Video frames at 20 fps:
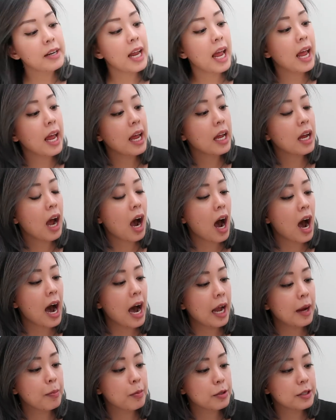A
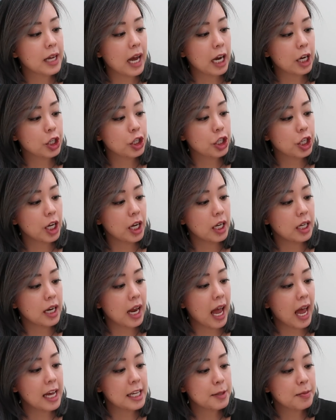High
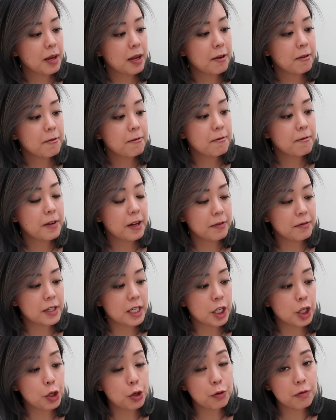Protection S P F
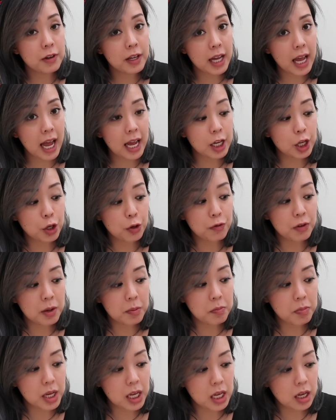fifty U V A U
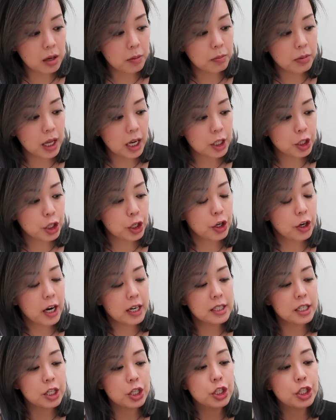V B Complexion
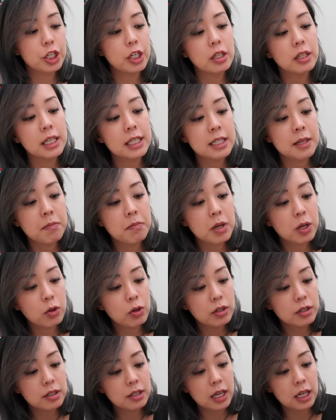Correcting Shield. It's a
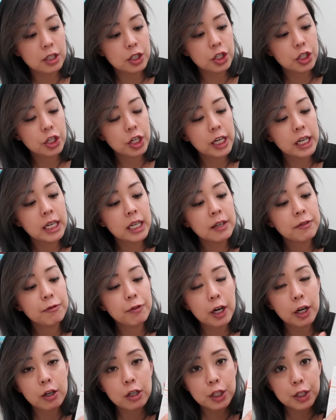mineral sunscreen,
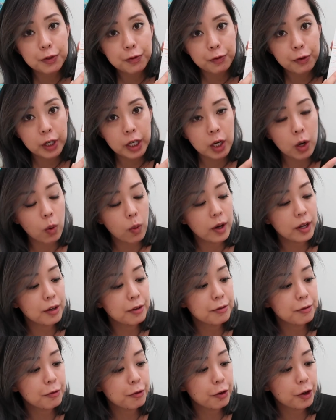fragrance-free,
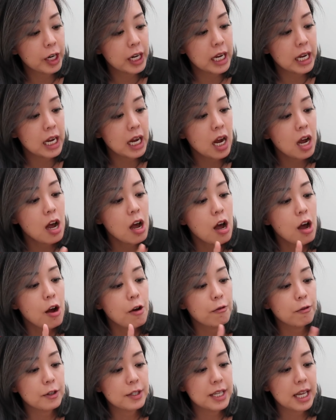oil-free,
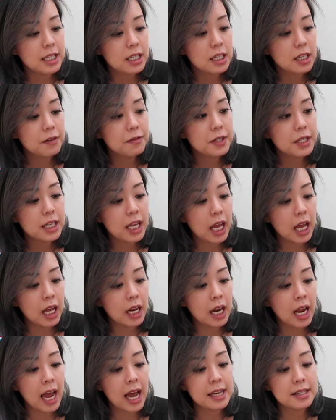for sensitive
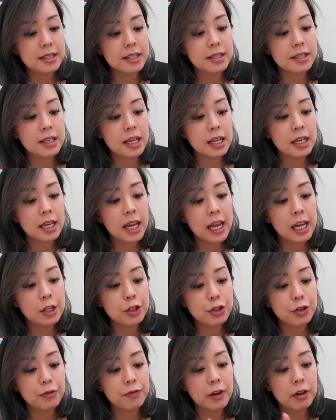skin. It has the Skin
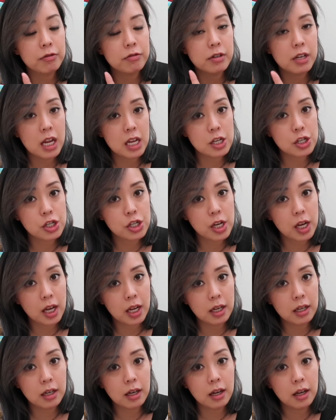Cancer
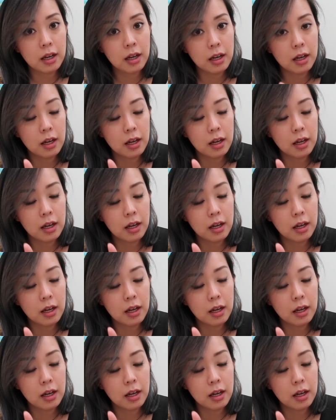Foundation